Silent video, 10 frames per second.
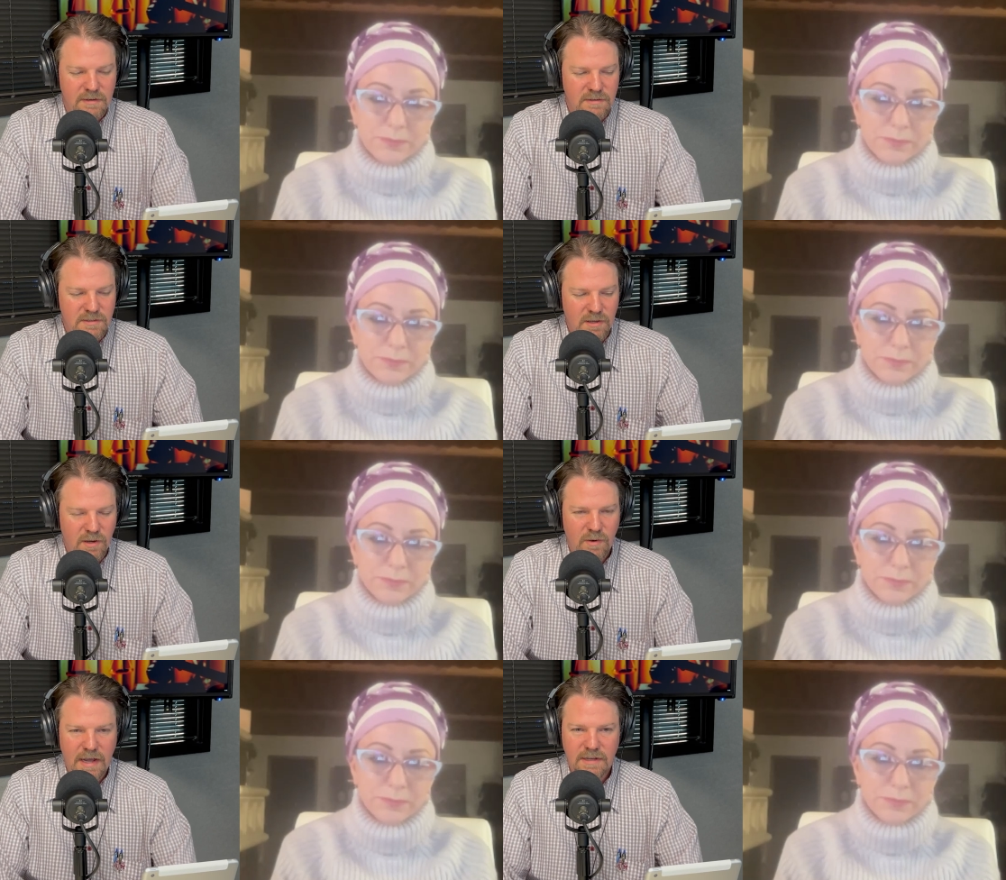
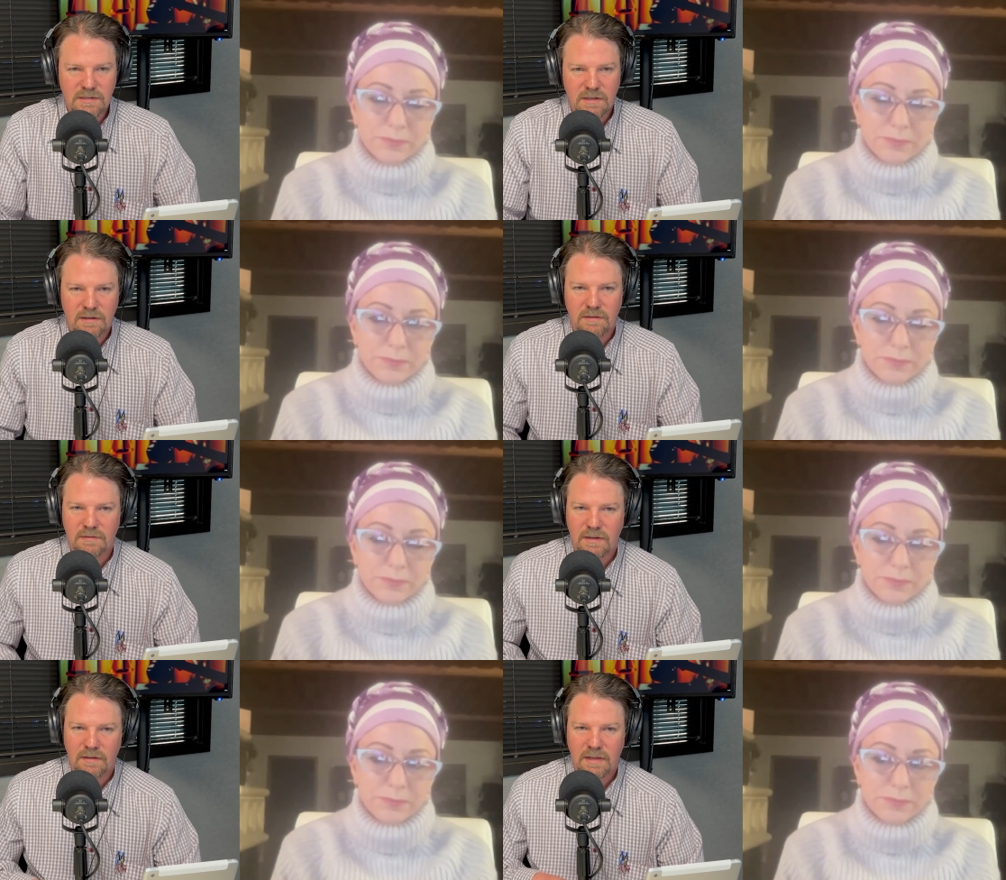Speaker 1: So as a,
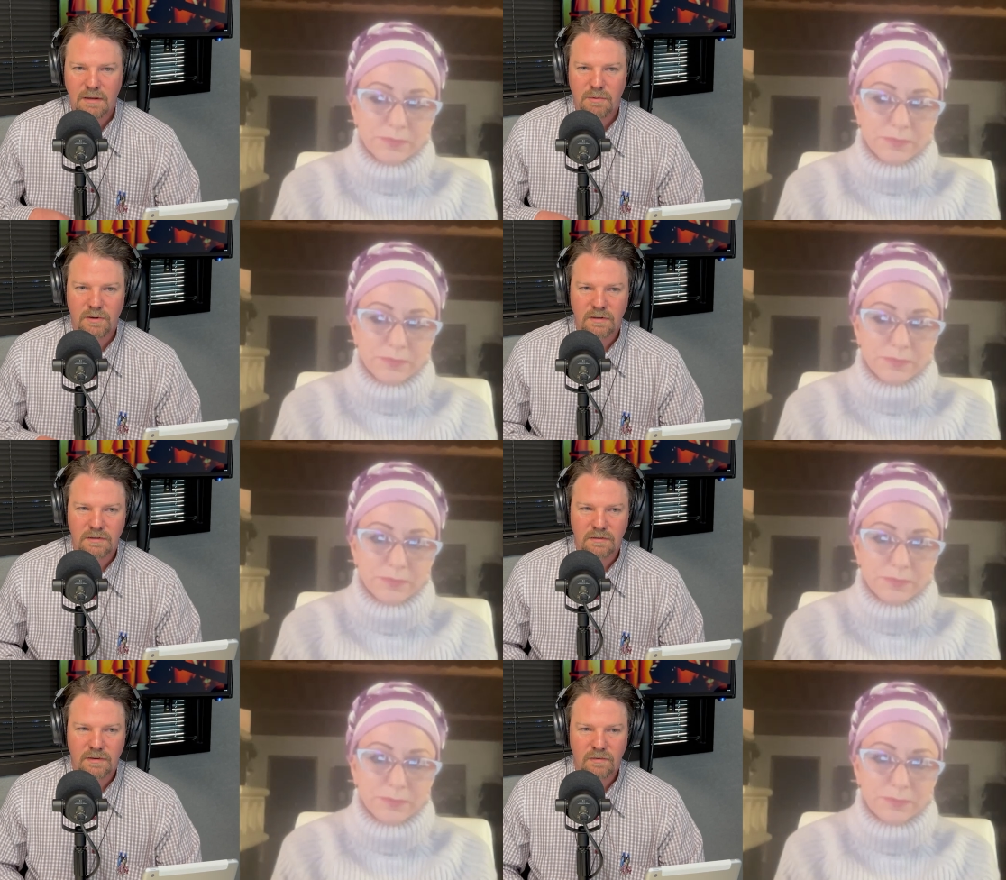a labor and
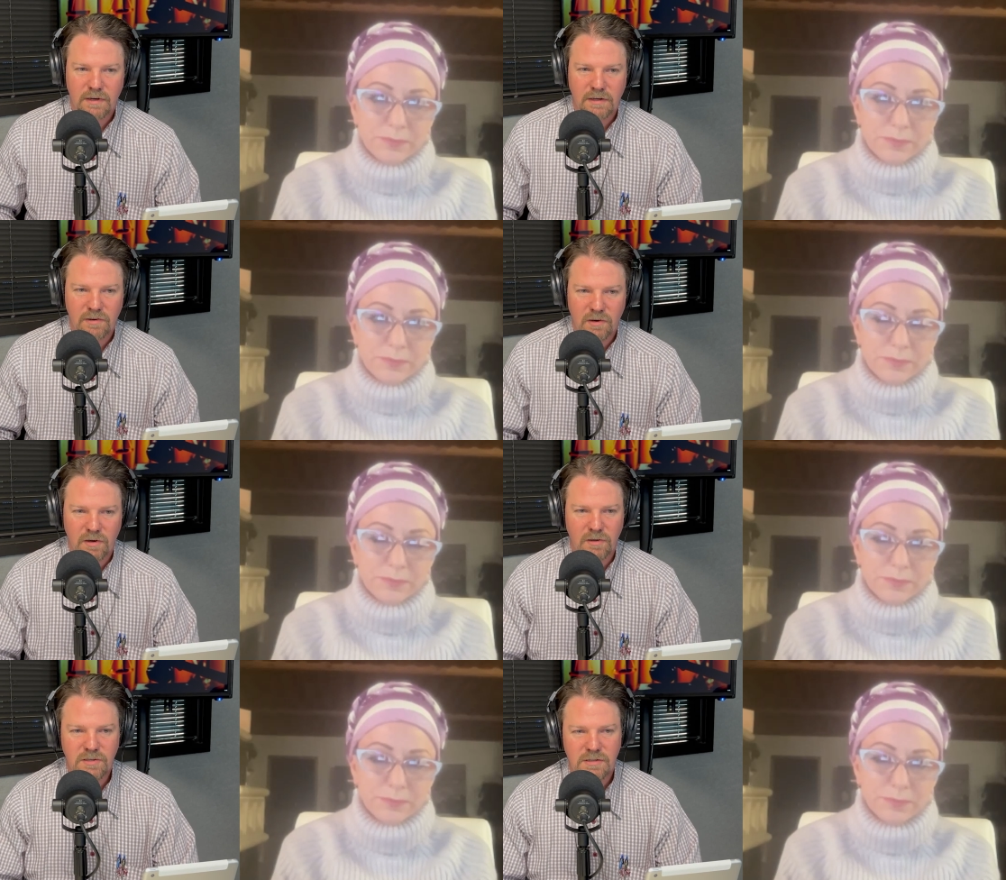delivery
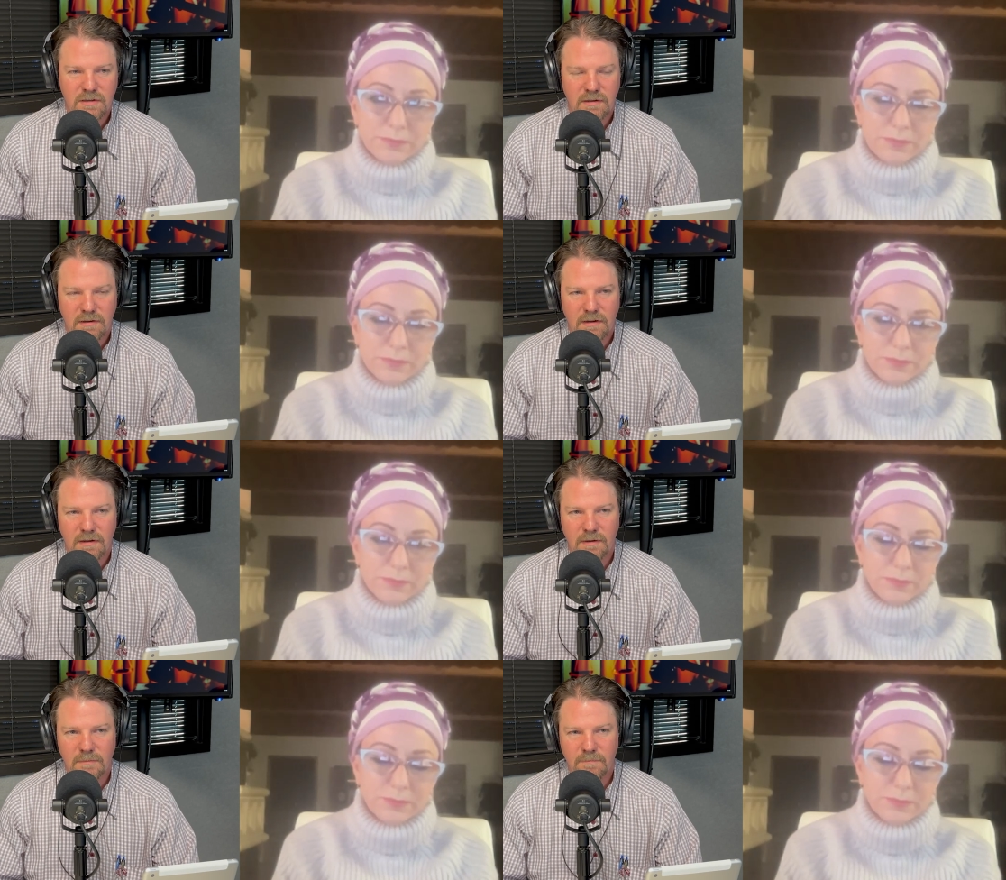nurse,
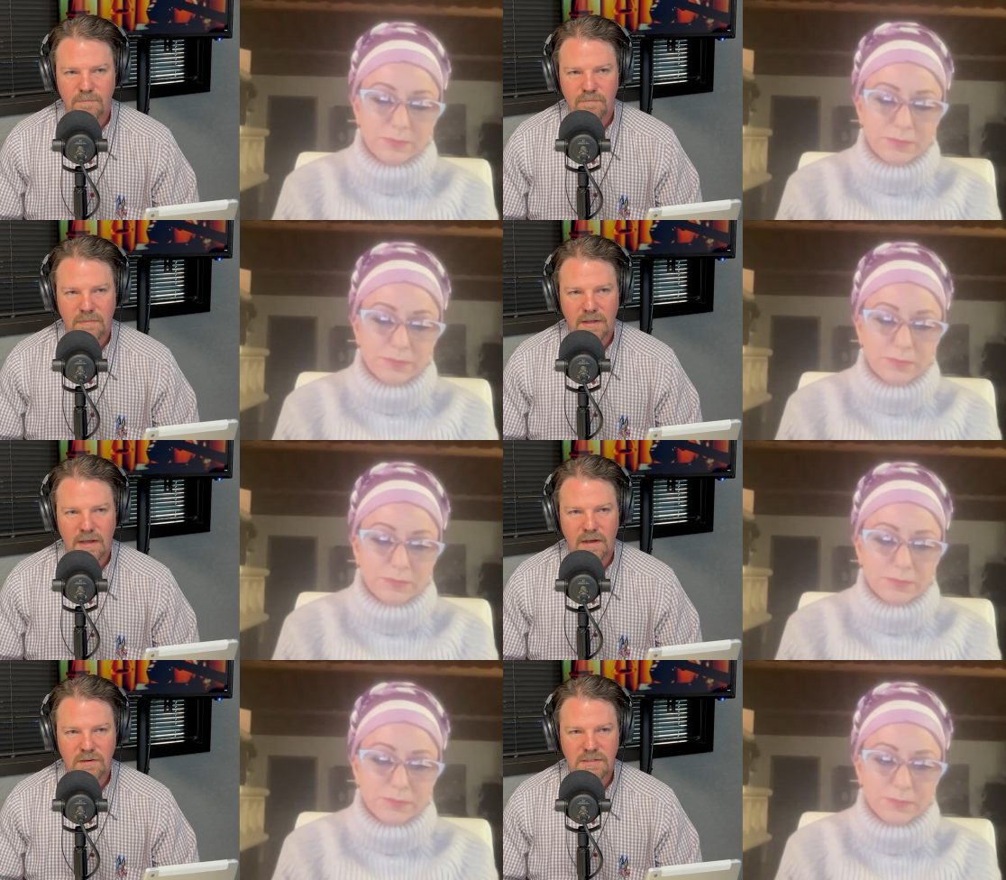um,
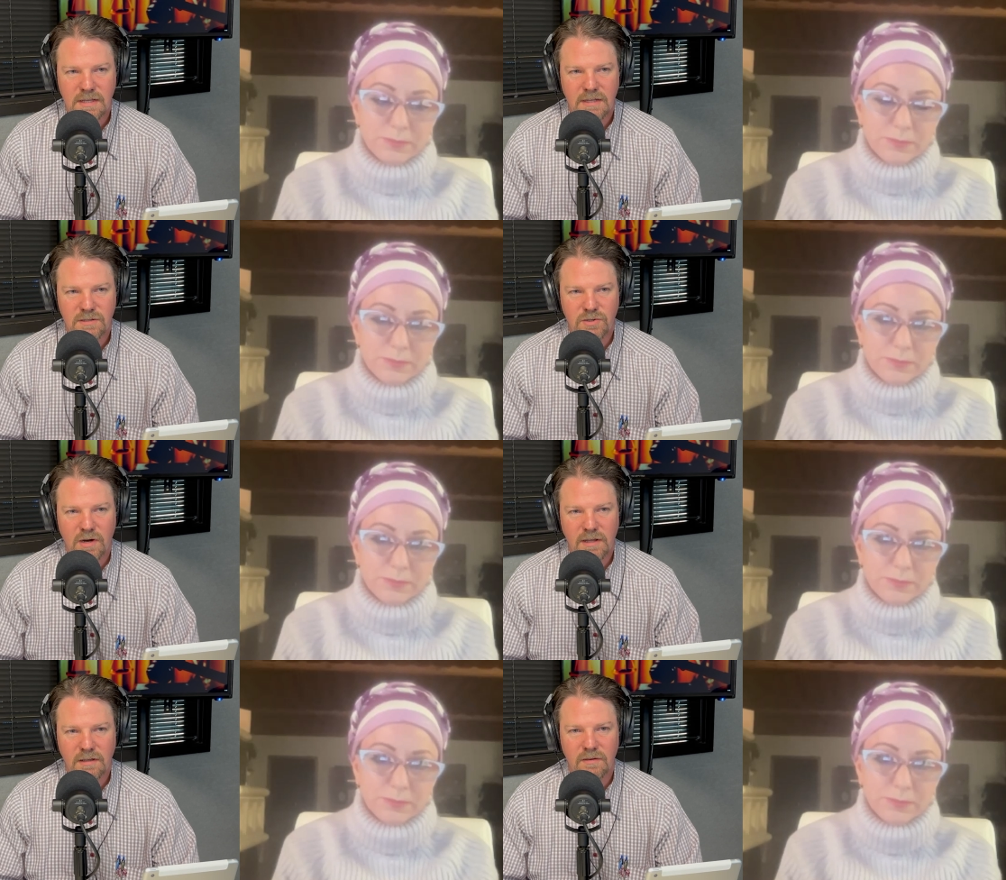how does that
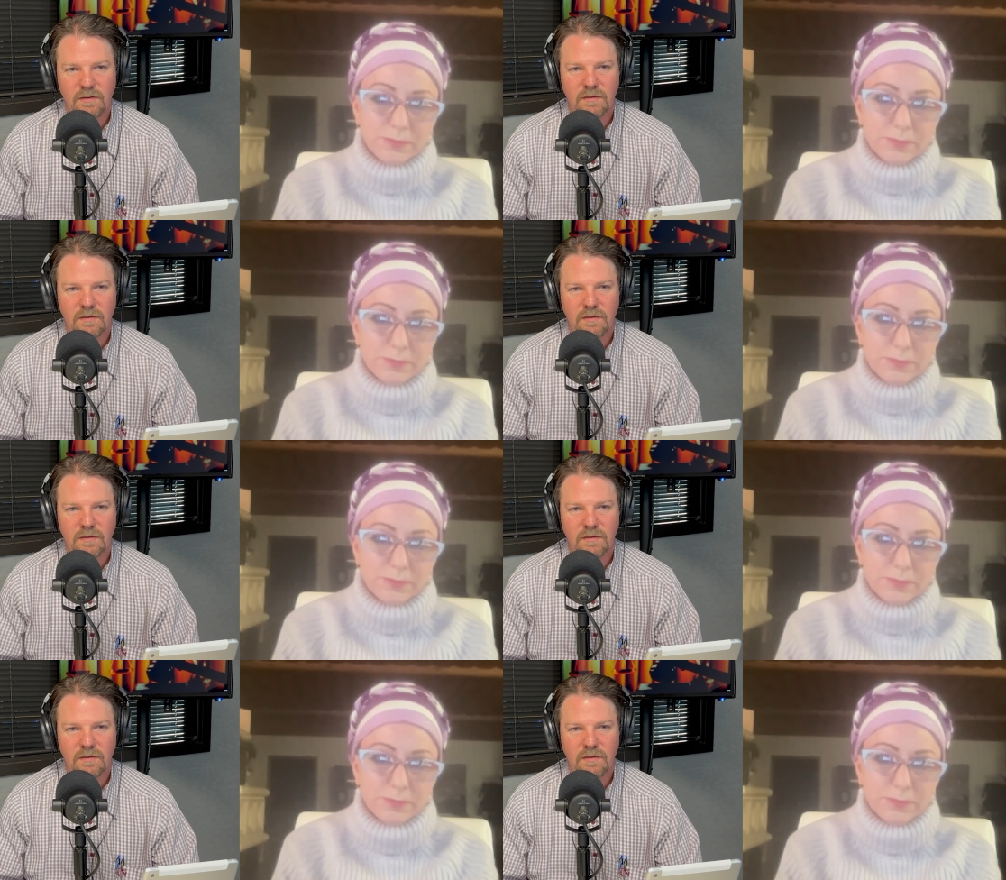strike you?